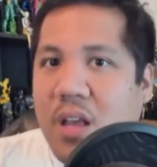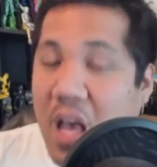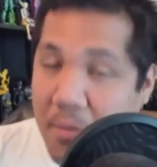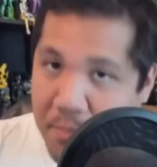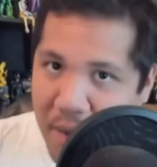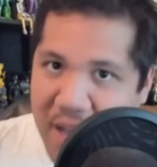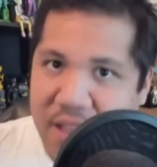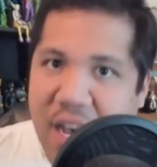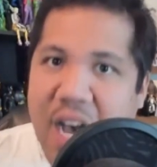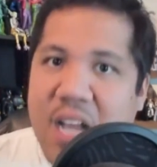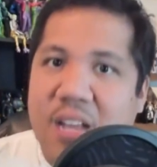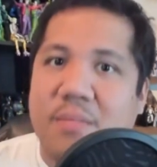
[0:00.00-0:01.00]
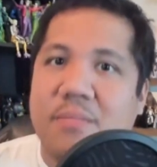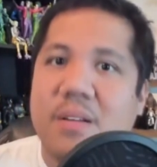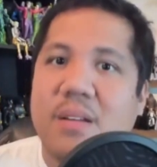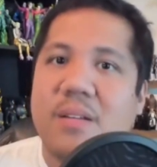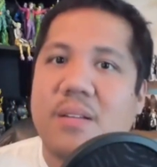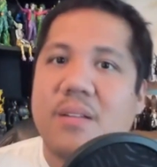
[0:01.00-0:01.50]
and buy the item.
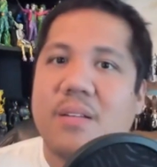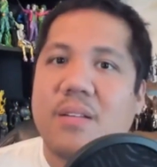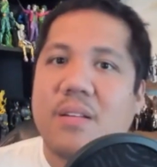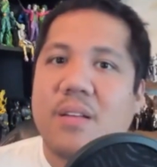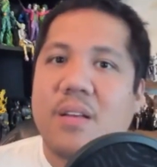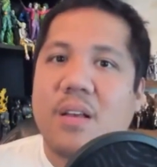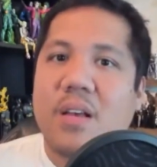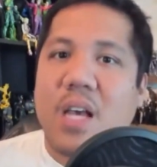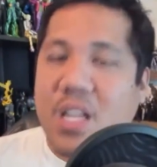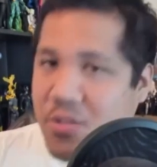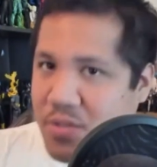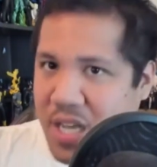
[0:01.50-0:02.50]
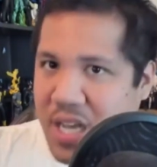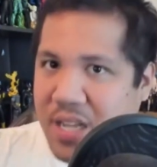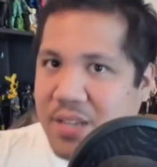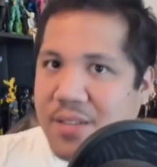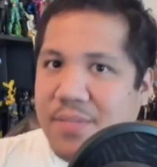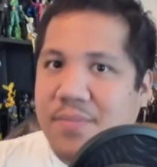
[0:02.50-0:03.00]
And you did.